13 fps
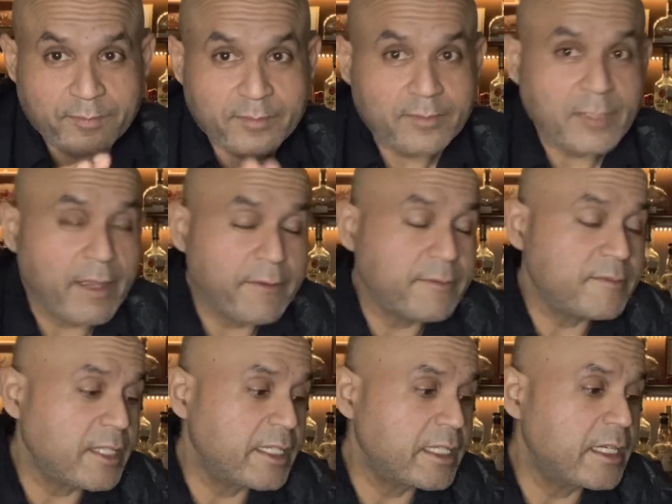have,
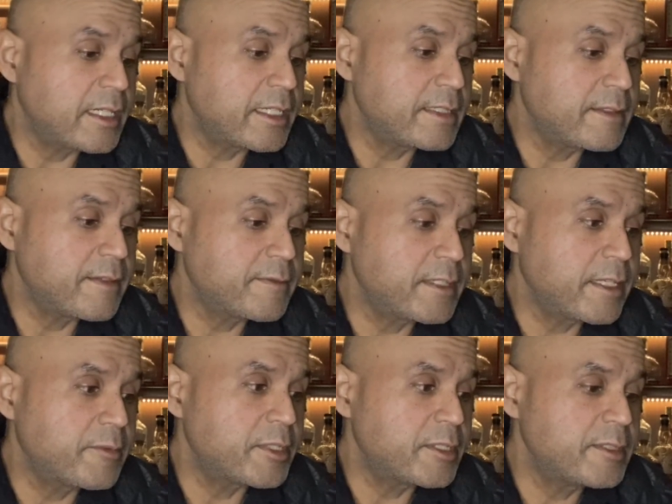thank God, I have
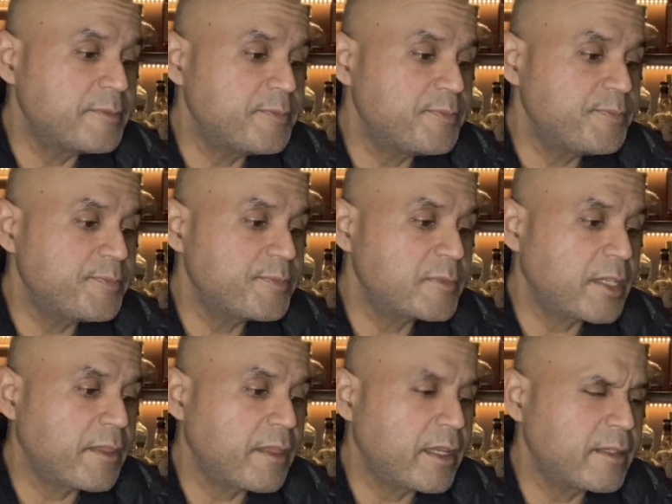never, I
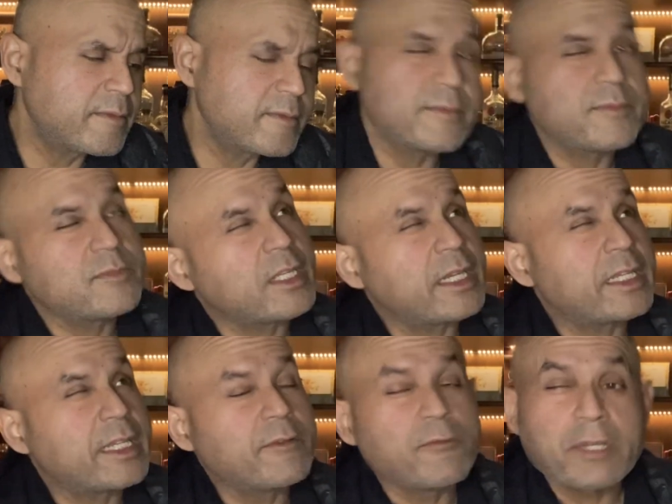think that I
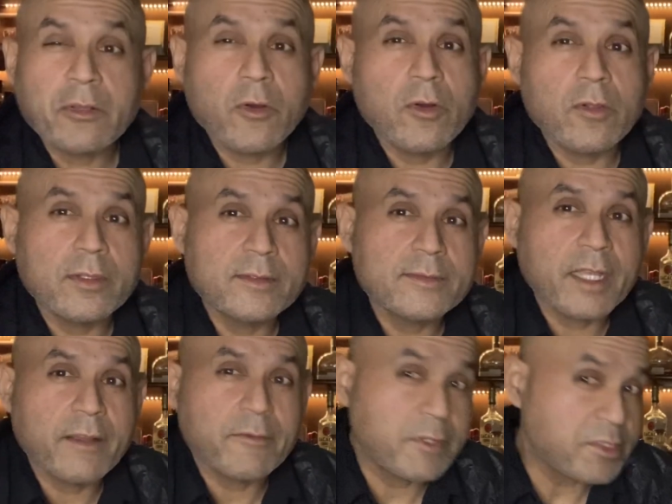can recall, I
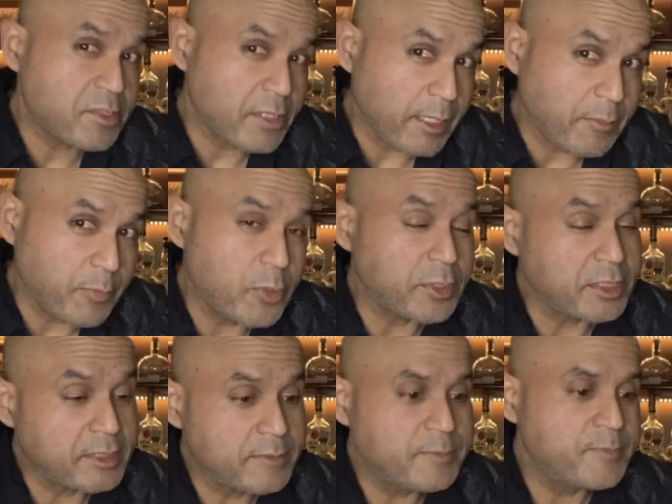have reached that
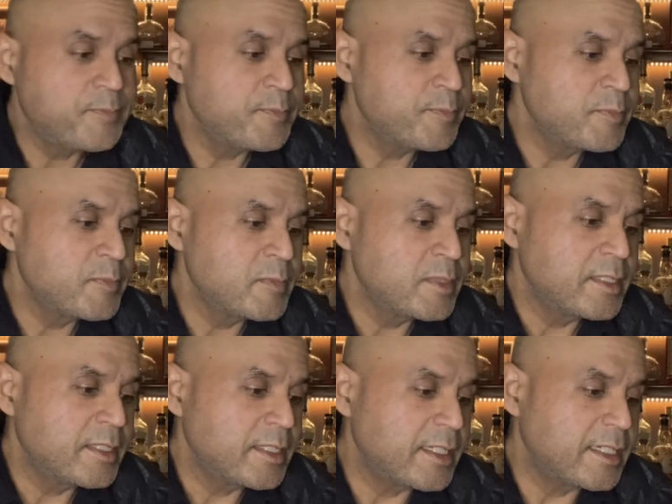point.
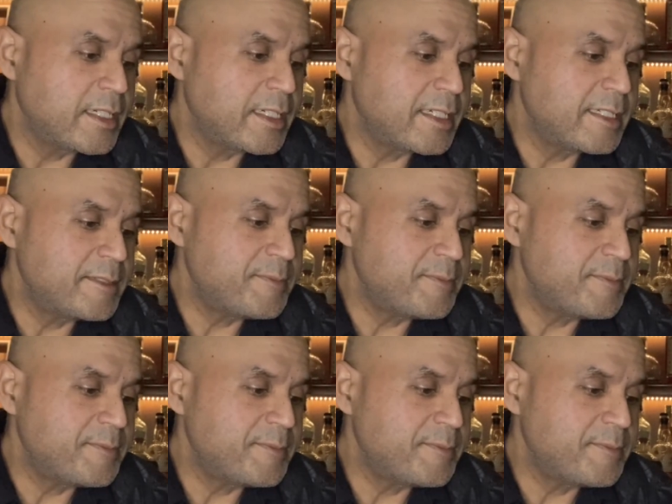I